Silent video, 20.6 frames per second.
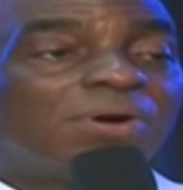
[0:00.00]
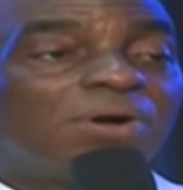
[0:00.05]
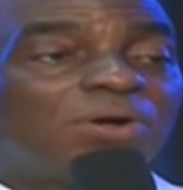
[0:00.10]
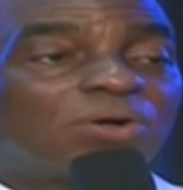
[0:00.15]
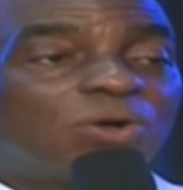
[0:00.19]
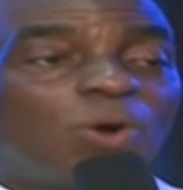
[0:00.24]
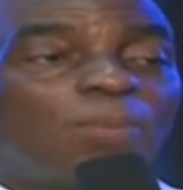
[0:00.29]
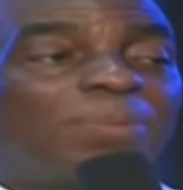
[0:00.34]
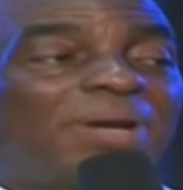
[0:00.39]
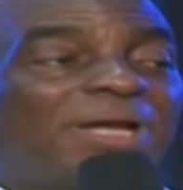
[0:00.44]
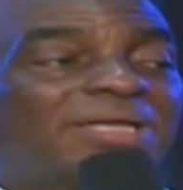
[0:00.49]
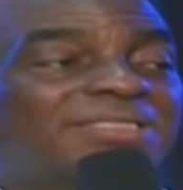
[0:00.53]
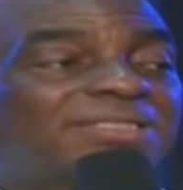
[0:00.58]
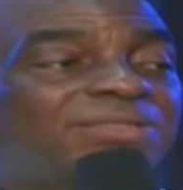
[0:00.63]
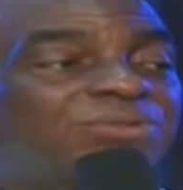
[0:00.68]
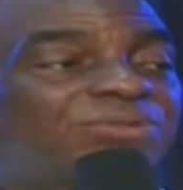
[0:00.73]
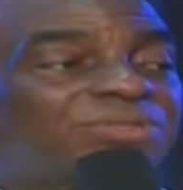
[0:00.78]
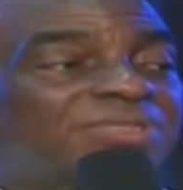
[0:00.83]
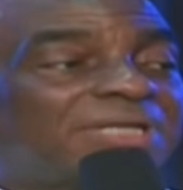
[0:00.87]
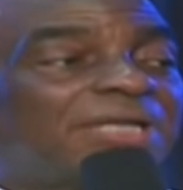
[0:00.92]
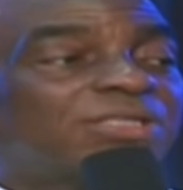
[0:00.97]
God bless
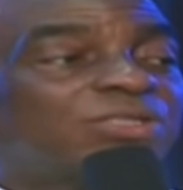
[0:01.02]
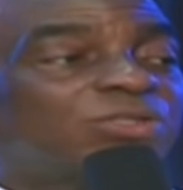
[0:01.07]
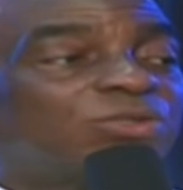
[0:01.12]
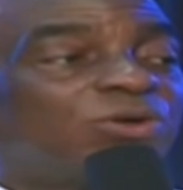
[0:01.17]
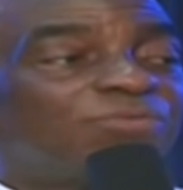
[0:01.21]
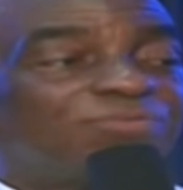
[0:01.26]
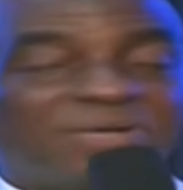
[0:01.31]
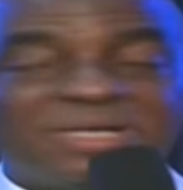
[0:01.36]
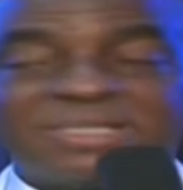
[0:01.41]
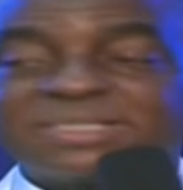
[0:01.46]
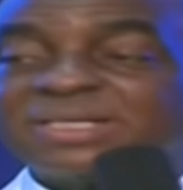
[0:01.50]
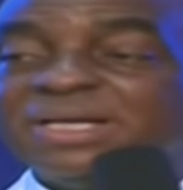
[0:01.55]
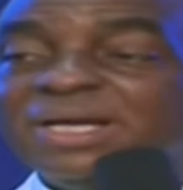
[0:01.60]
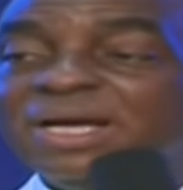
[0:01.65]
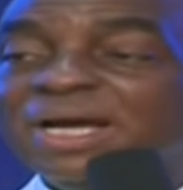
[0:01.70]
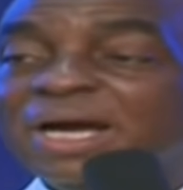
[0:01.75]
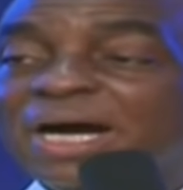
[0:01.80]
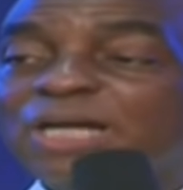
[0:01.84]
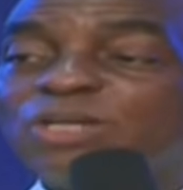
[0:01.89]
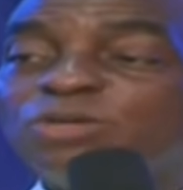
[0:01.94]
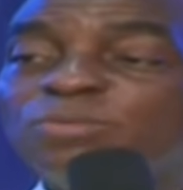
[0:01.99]
you. Stand to your feet
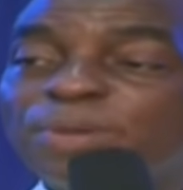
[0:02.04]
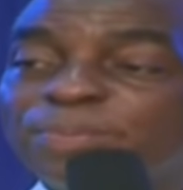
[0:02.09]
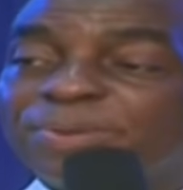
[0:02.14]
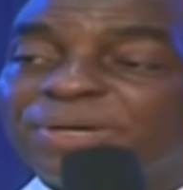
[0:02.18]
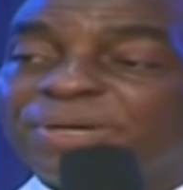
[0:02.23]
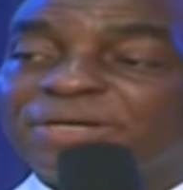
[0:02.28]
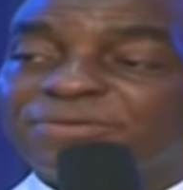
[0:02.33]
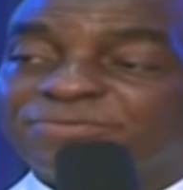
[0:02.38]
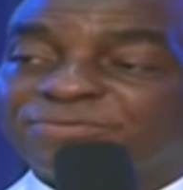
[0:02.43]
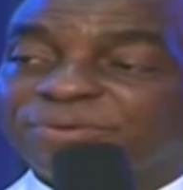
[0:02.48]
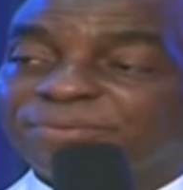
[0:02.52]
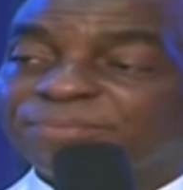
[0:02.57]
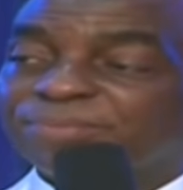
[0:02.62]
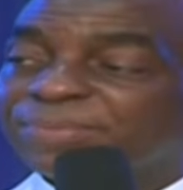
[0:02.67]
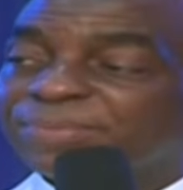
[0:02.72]
and you'll be prayed for.